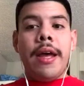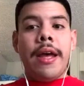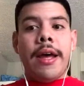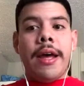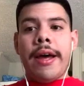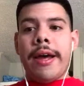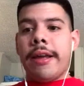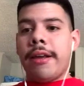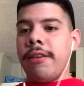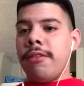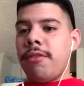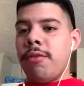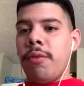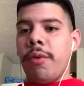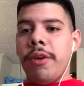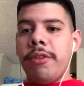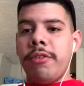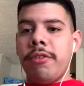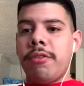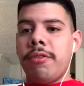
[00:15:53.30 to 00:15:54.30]
I guess the
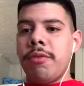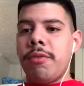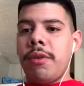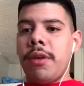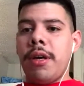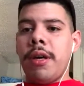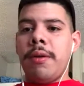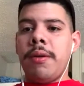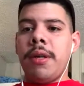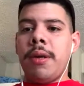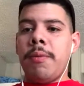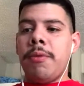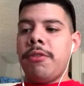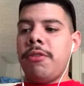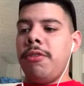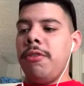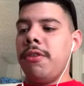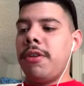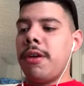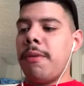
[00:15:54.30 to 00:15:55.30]
Wizards number
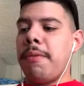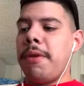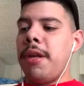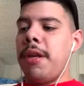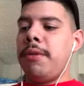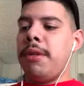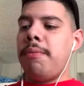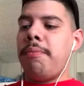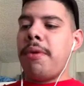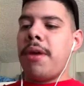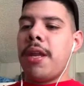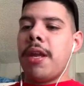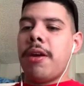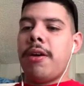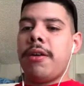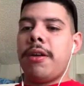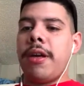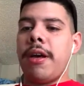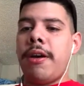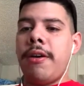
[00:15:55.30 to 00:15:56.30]
2 coming up, depending on
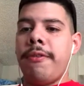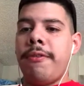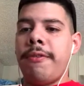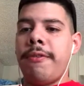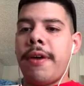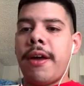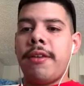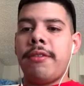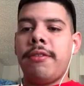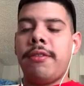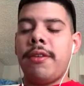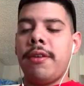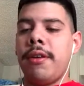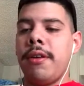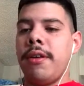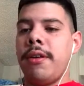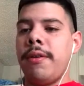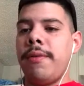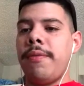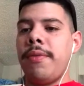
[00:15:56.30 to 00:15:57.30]
how fast
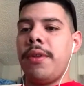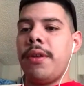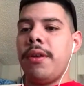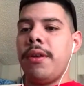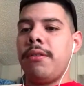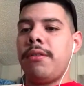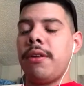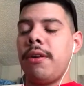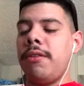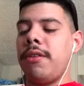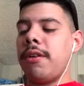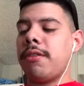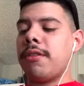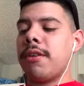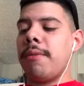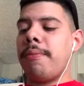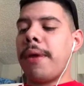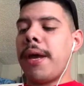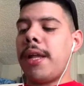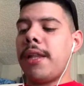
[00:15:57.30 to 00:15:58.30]
the Celtics could
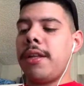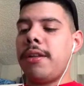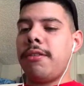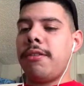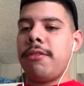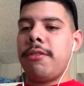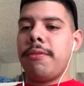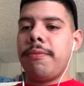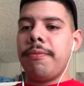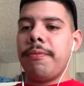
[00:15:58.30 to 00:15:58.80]
balance.